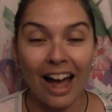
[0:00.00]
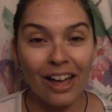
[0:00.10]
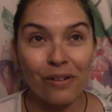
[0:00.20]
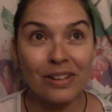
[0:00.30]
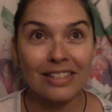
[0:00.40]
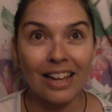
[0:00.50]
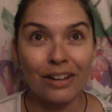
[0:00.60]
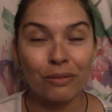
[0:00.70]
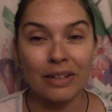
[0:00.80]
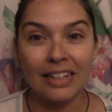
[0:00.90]
I always
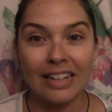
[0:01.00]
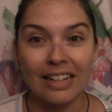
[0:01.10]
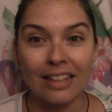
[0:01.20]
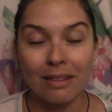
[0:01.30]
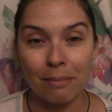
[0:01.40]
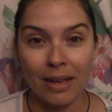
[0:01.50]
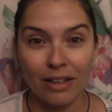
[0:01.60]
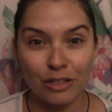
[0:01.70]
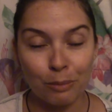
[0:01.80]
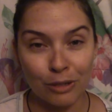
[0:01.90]
like reading the
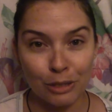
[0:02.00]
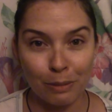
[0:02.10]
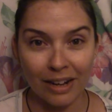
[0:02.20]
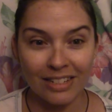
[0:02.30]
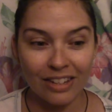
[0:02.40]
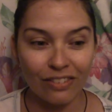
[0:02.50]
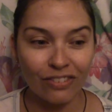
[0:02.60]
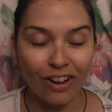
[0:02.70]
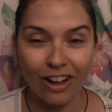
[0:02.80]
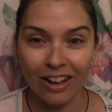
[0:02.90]
male's
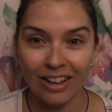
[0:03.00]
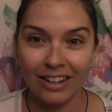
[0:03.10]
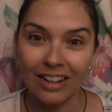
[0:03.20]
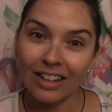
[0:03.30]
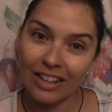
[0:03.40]
perspective on,